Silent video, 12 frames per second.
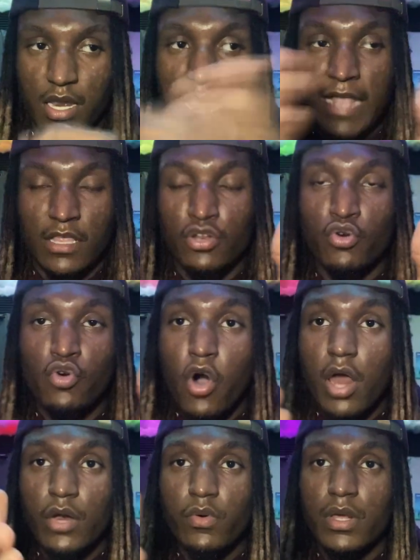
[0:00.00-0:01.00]
like the new
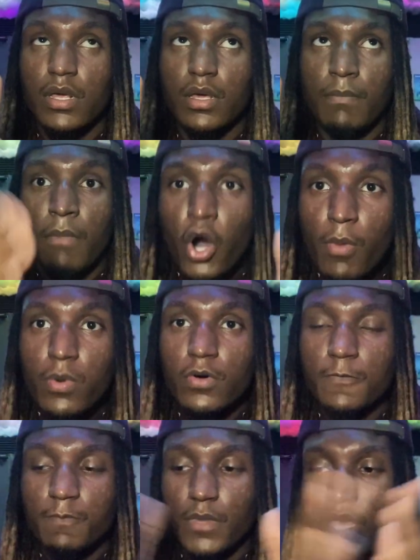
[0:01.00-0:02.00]
Call of Duty Mobile
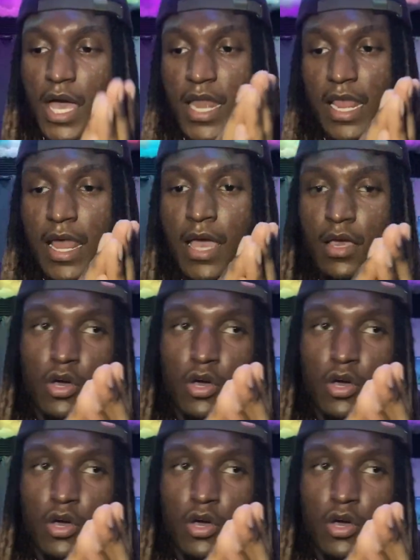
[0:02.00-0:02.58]
and how they like,